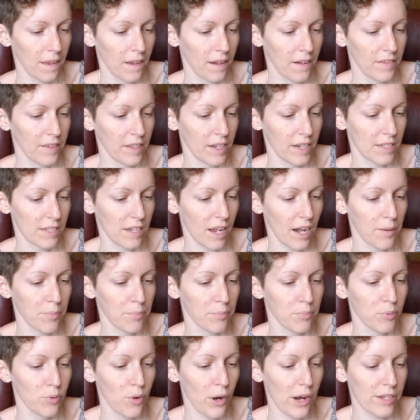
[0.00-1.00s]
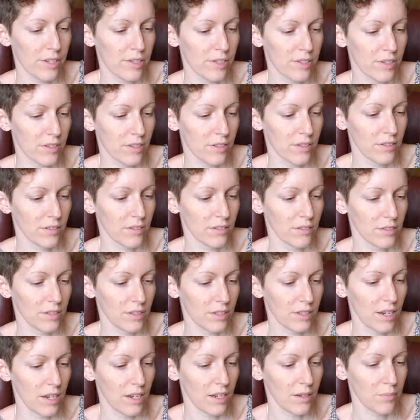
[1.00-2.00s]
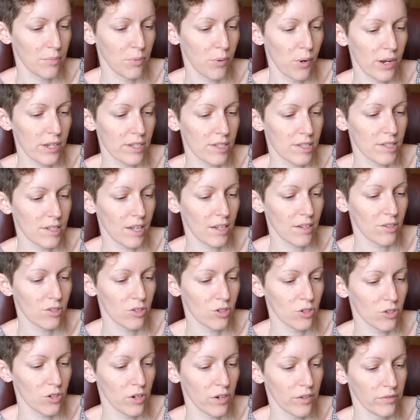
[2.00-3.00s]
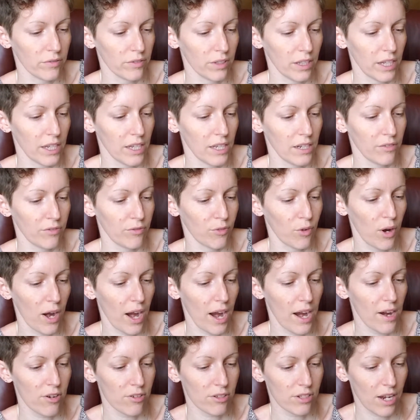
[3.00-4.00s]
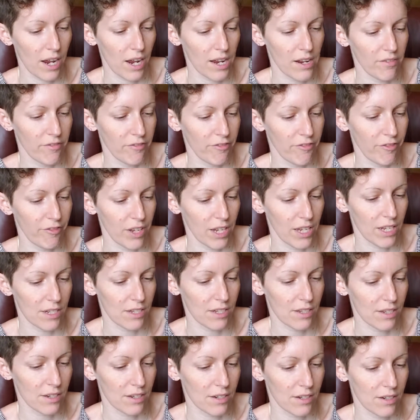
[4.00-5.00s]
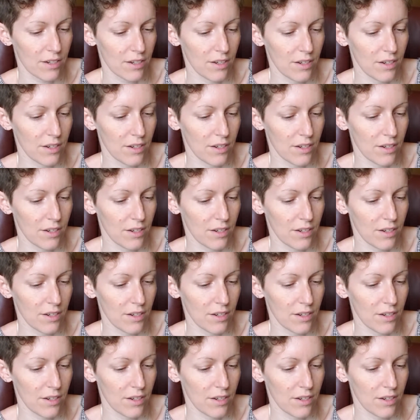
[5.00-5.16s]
And then it's got a press, let's see, press center of lid for airtight fit.